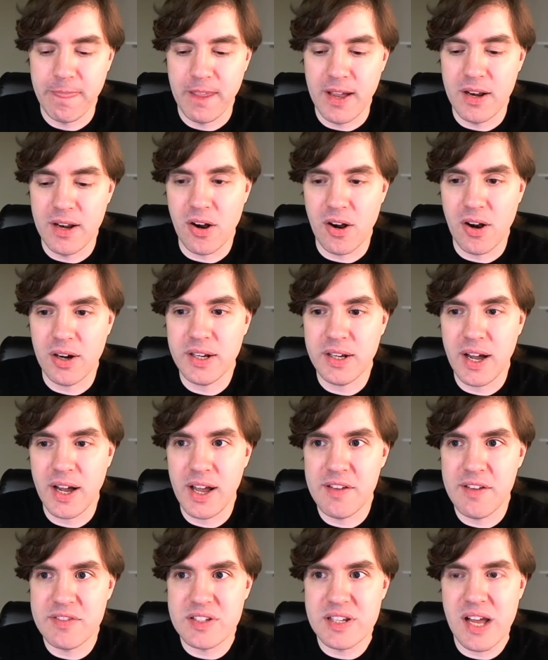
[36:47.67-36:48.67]
And
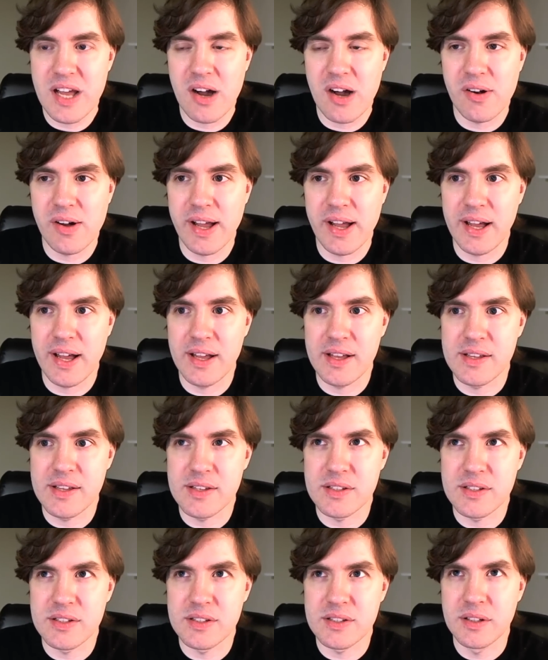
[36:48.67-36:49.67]
archives now
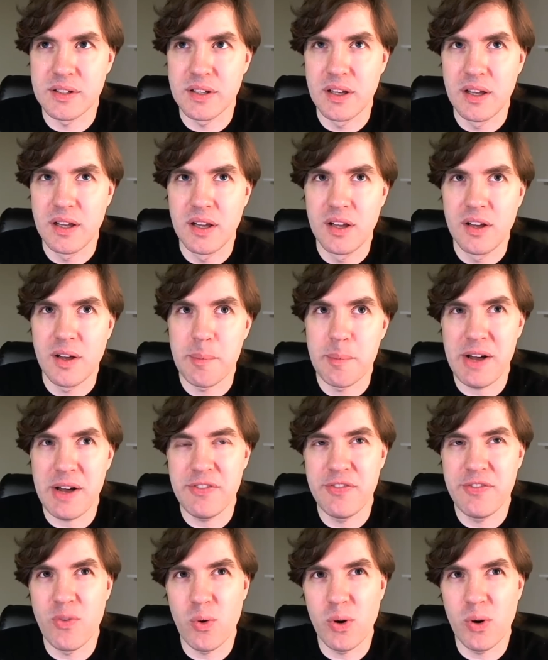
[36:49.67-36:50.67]
has
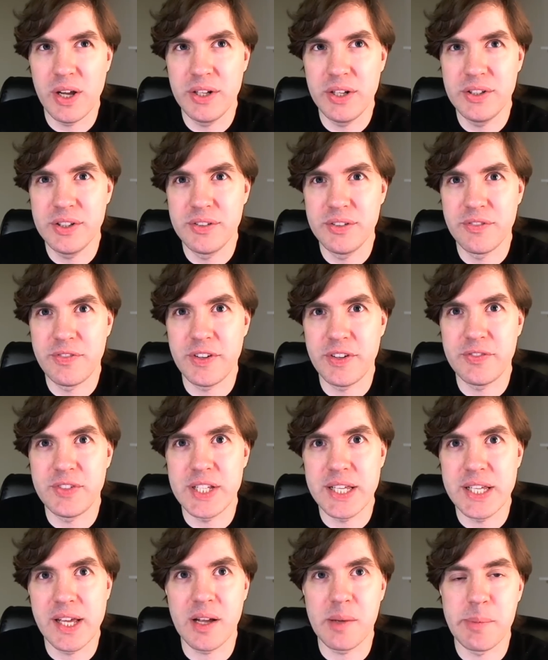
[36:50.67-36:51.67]
about
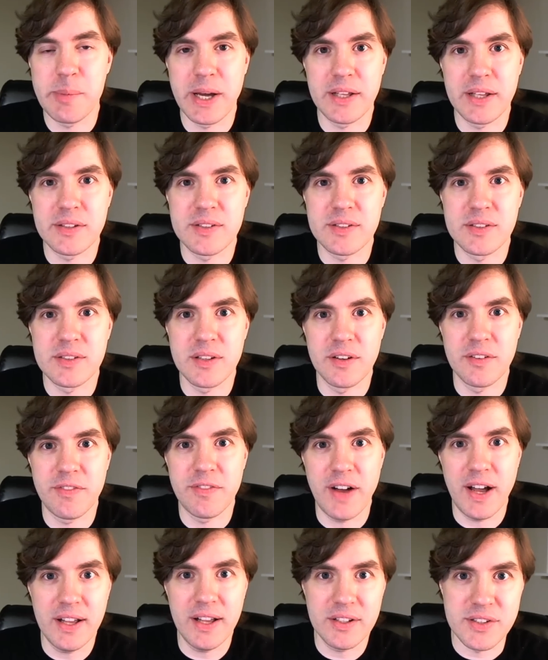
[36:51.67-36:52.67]
450 gigabytes of
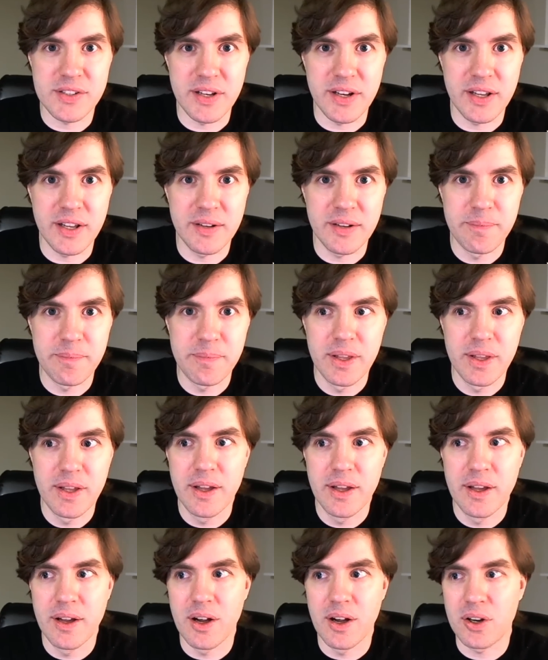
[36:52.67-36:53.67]
files in it
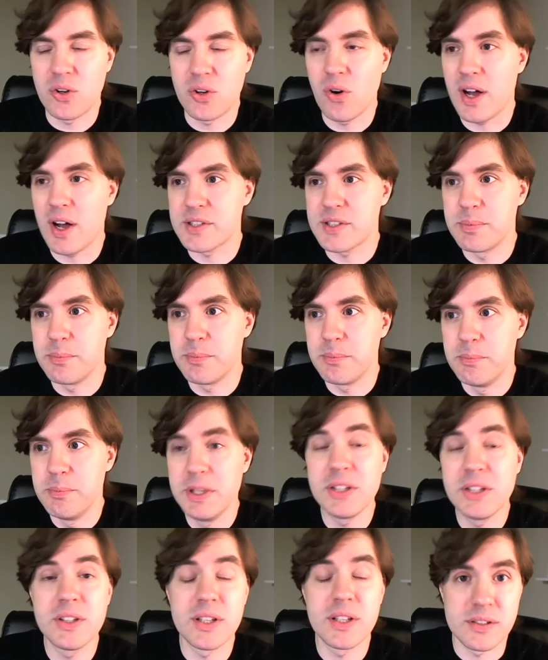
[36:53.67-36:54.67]
across
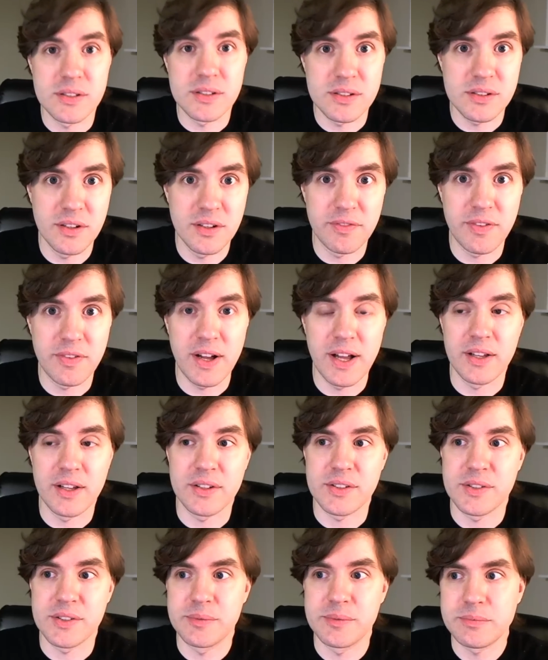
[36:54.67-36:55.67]
millions of
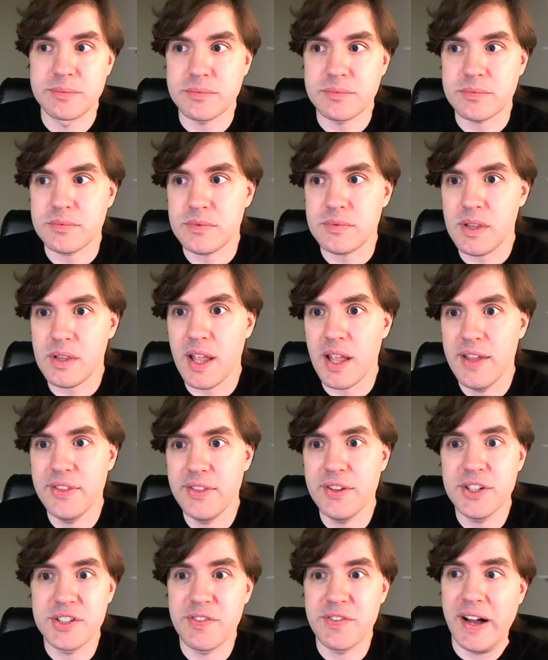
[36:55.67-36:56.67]
files. And
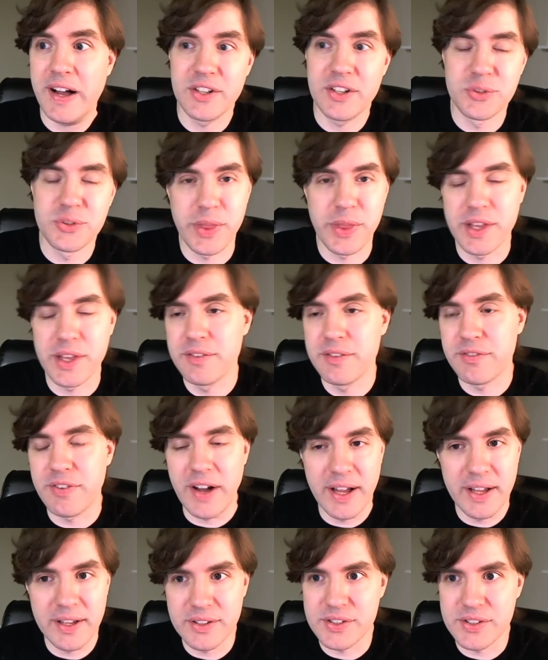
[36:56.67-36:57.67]
there's files within
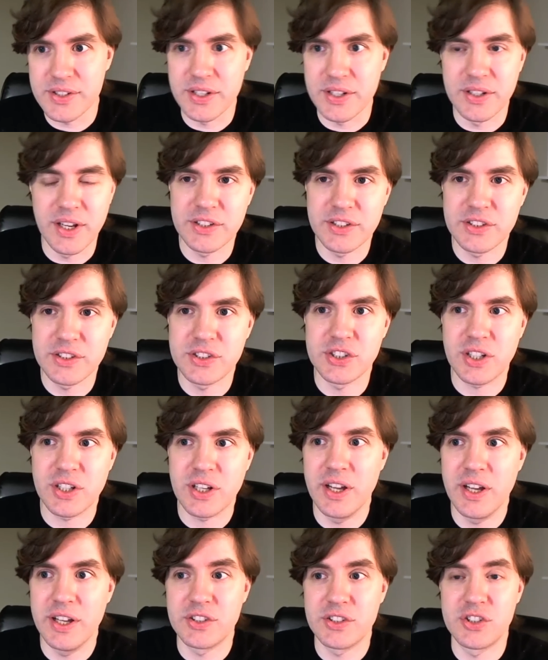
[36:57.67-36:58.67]
files, and it's just,
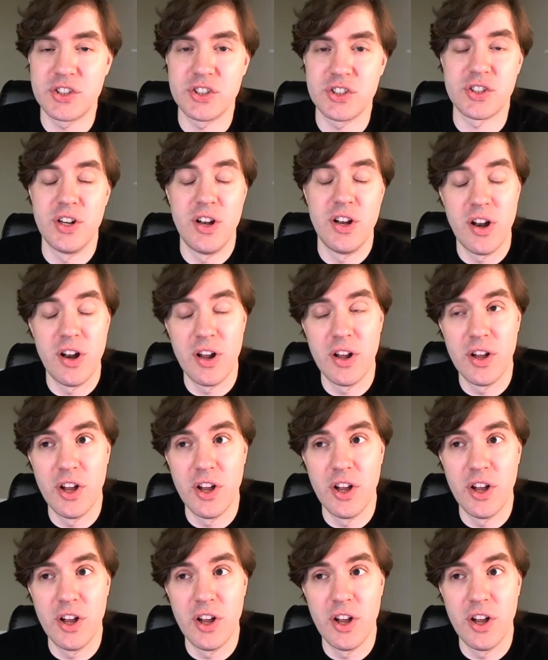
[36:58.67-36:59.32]
it's just an